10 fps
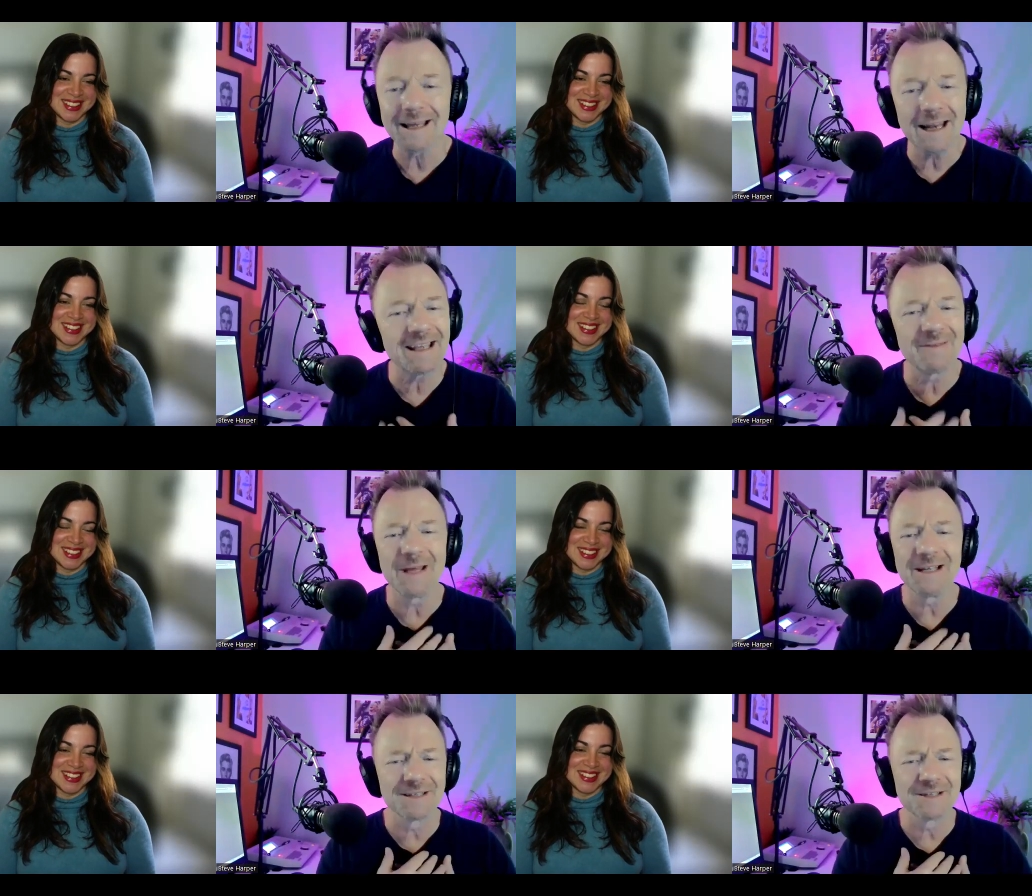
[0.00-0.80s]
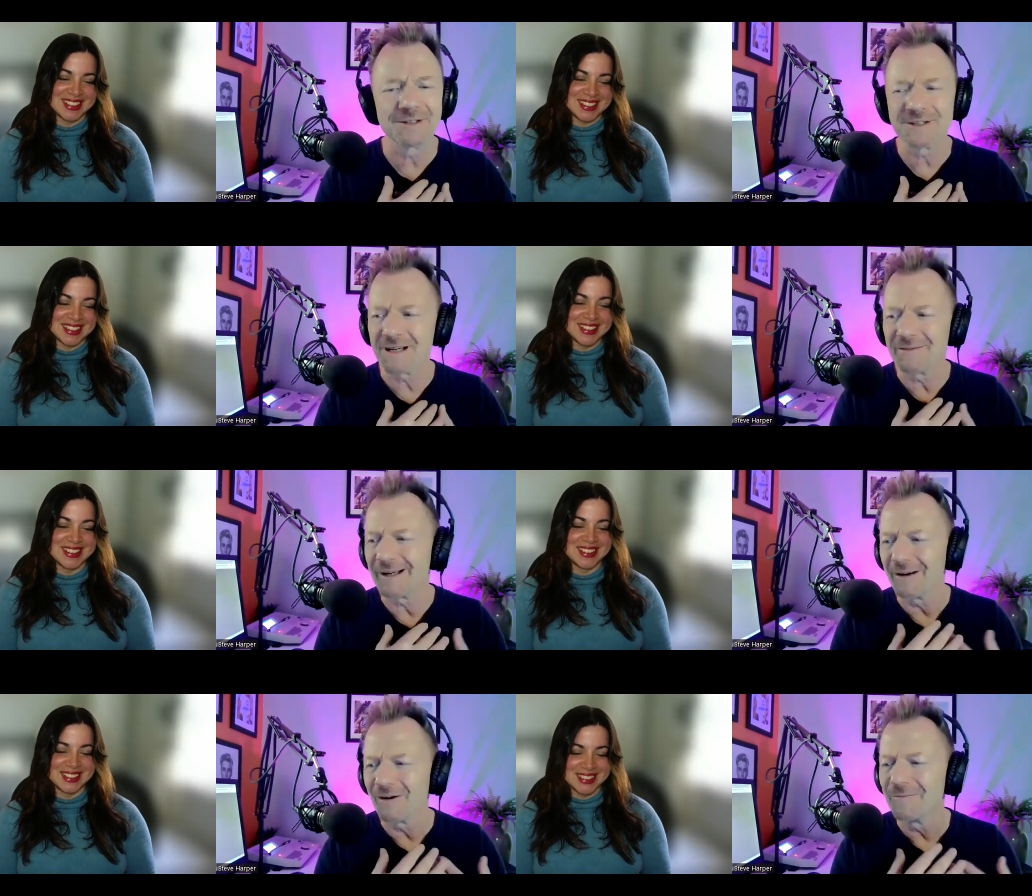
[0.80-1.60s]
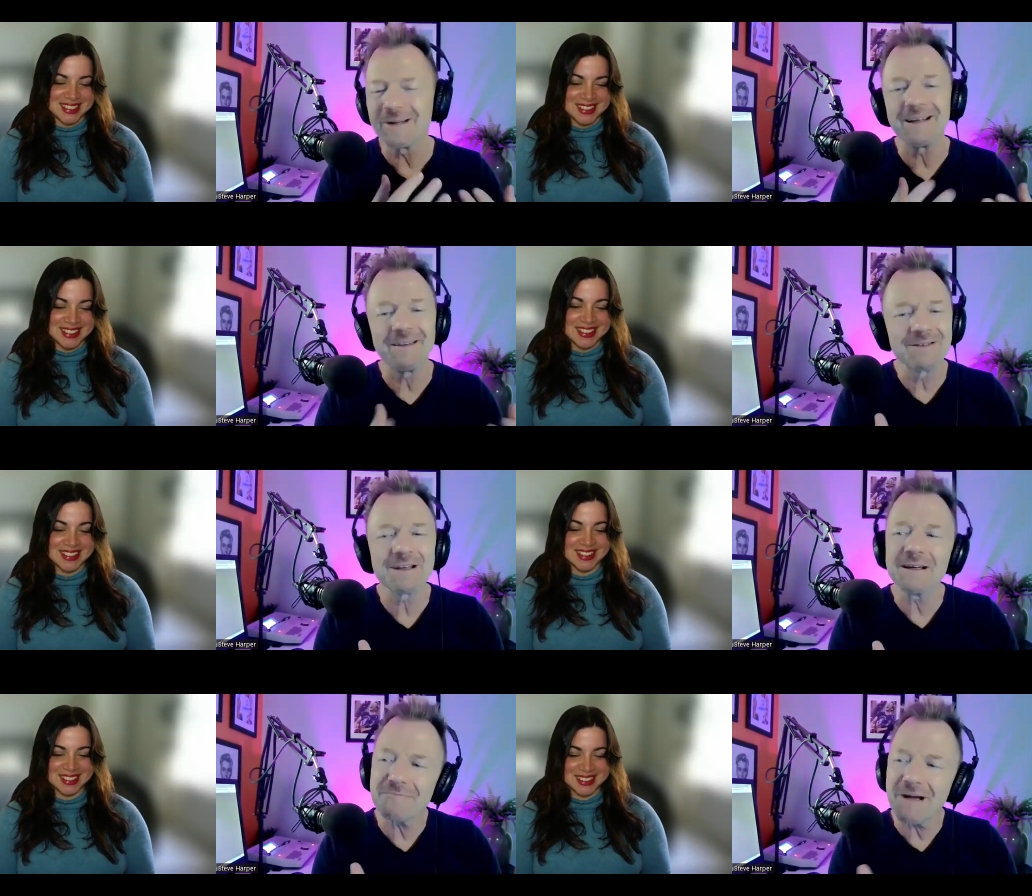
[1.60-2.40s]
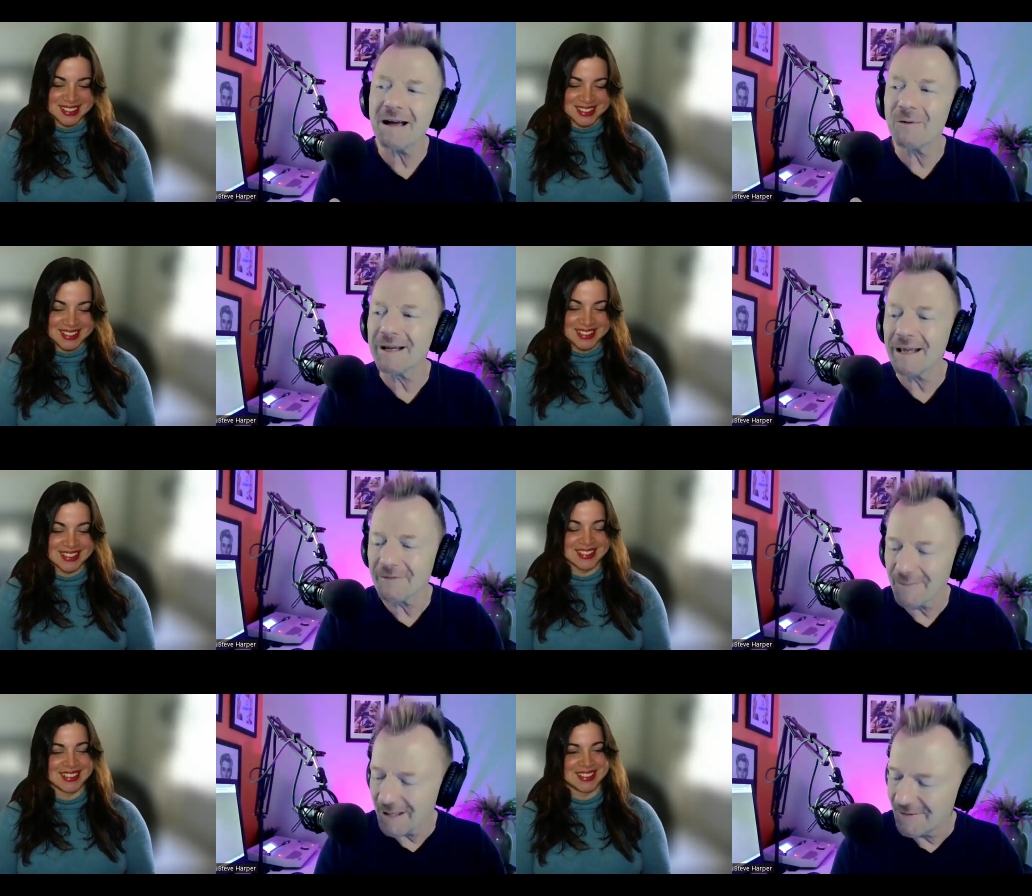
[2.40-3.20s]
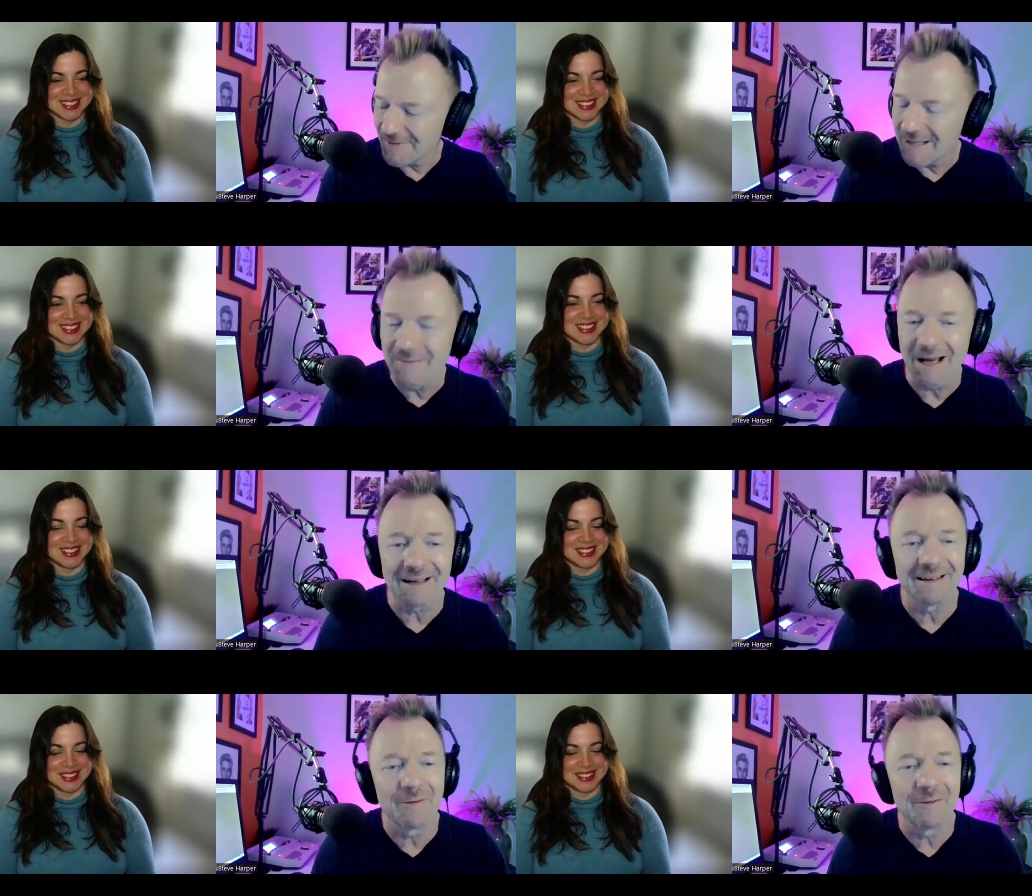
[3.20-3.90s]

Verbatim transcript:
Speaker 1: And I can make decisions on my own, but it was like I want to get everybody's feedback.